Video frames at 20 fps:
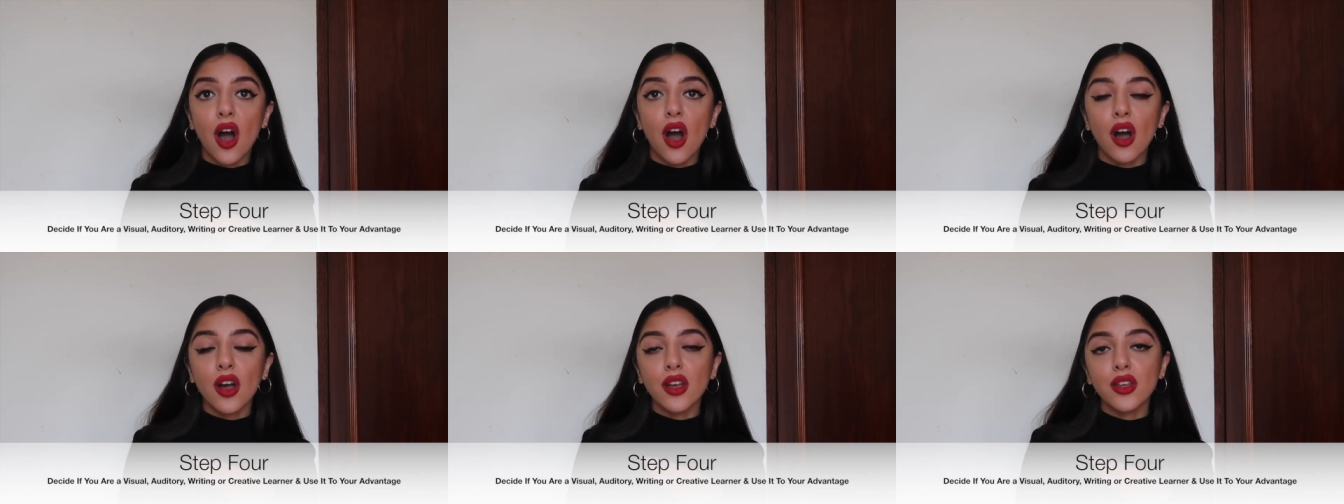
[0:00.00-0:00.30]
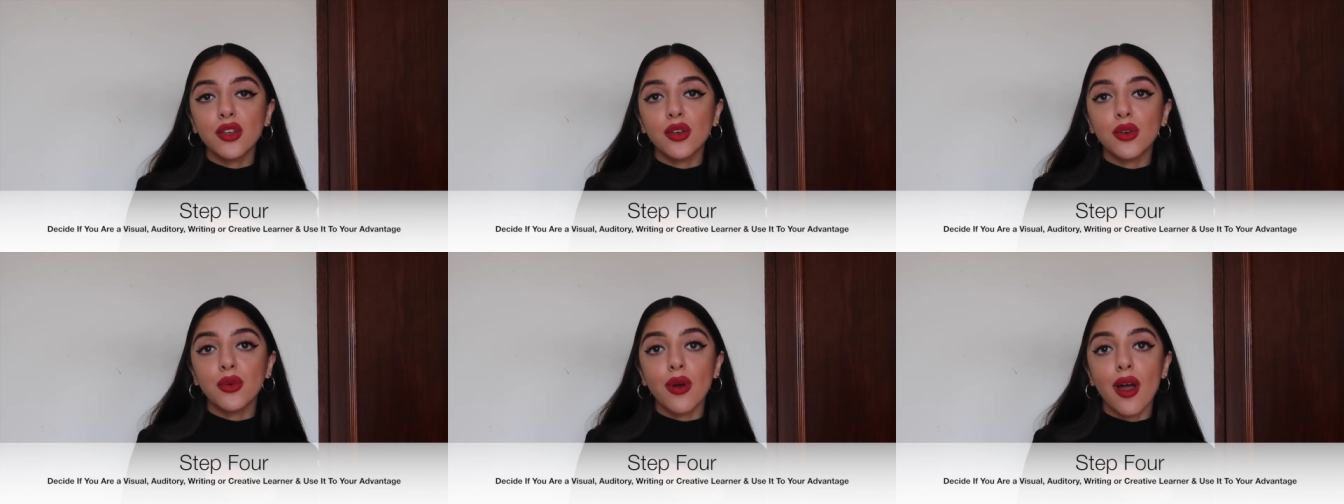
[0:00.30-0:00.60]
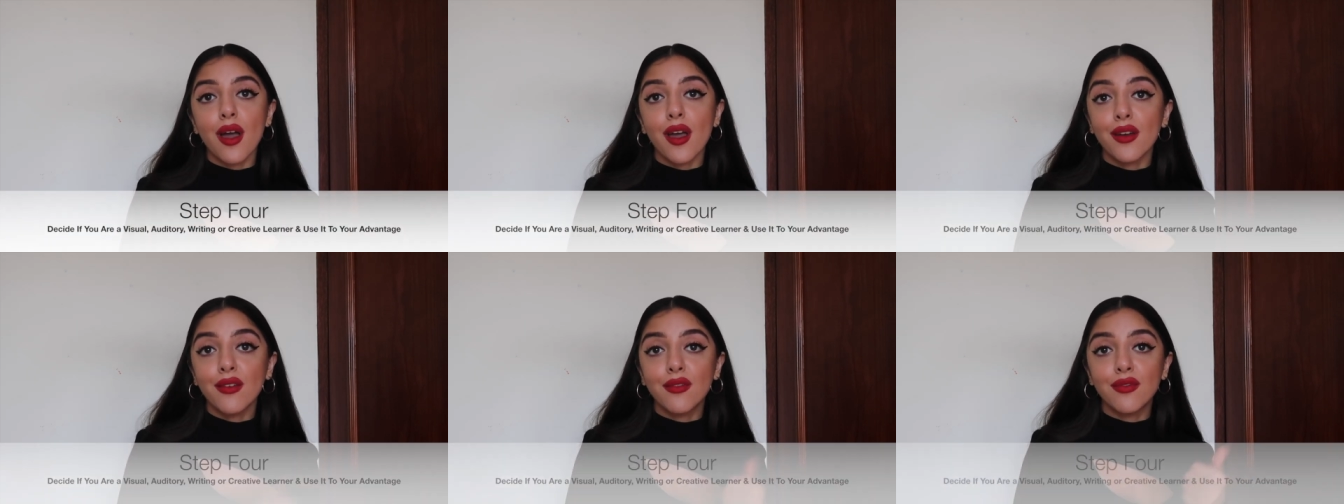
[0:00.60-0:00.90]
Are
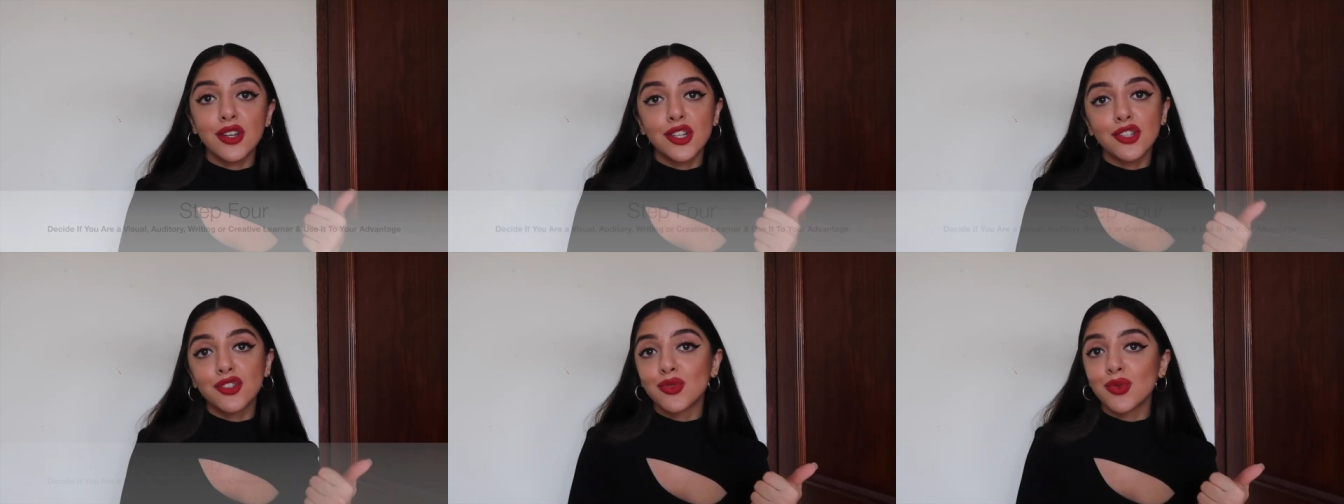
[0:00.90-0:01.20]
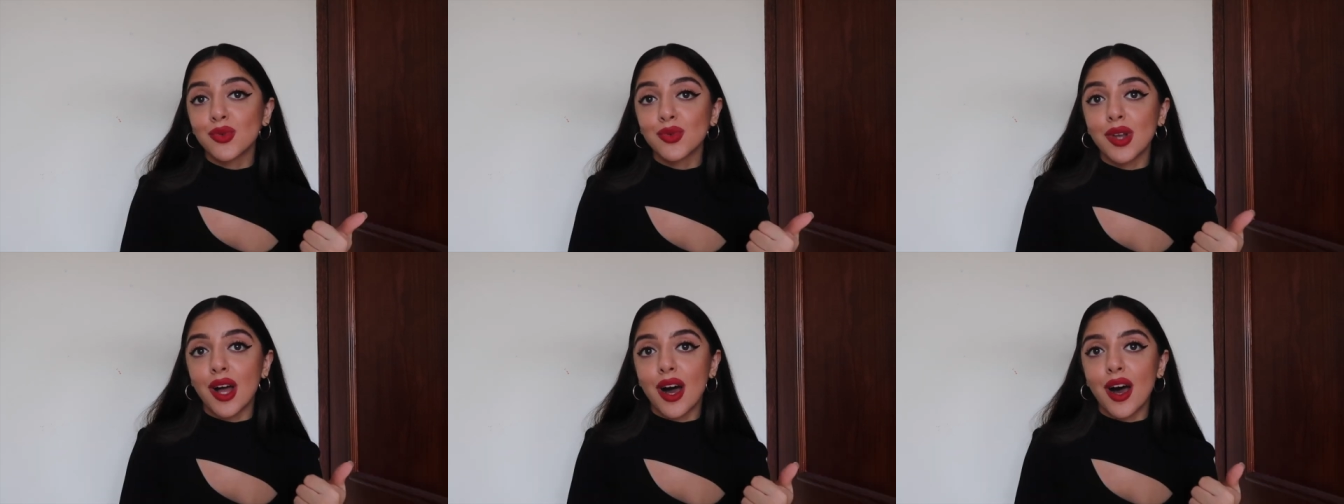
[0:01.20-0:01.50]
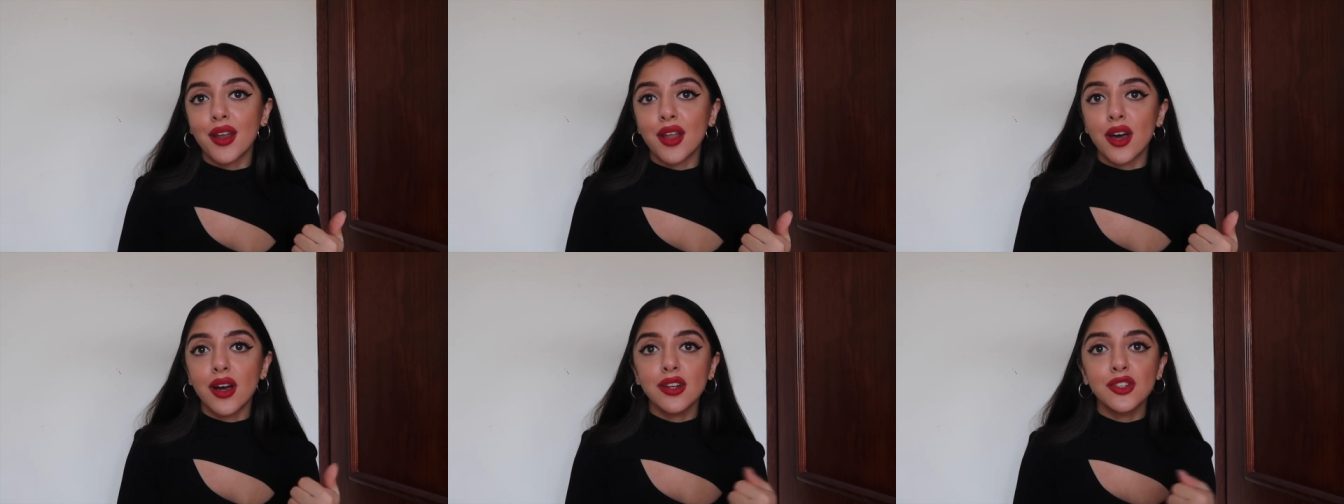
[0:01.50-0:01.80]
you a visual
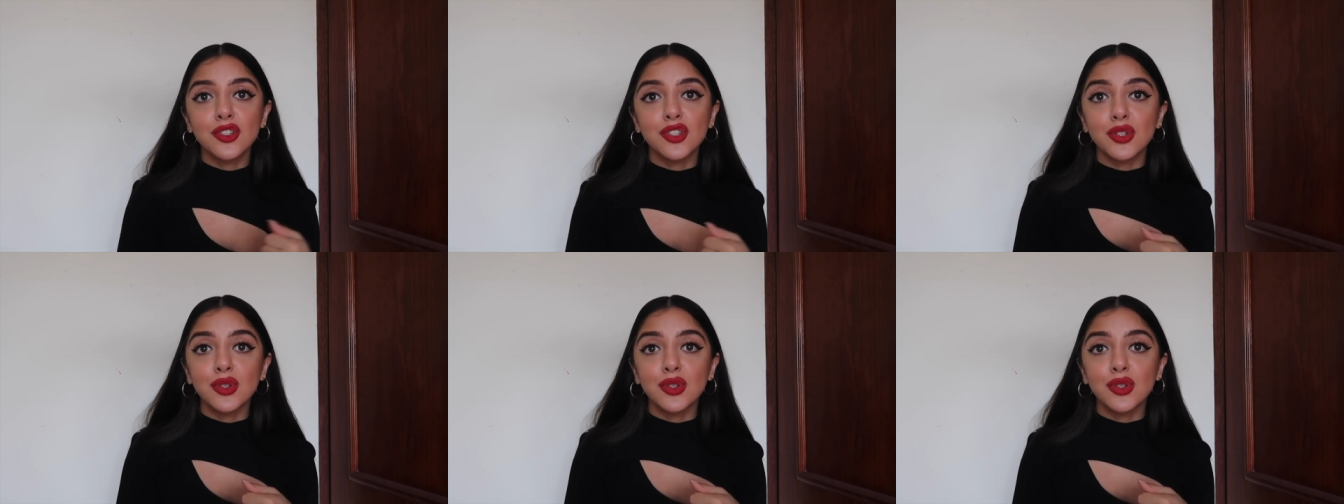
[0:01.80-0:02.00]
learner?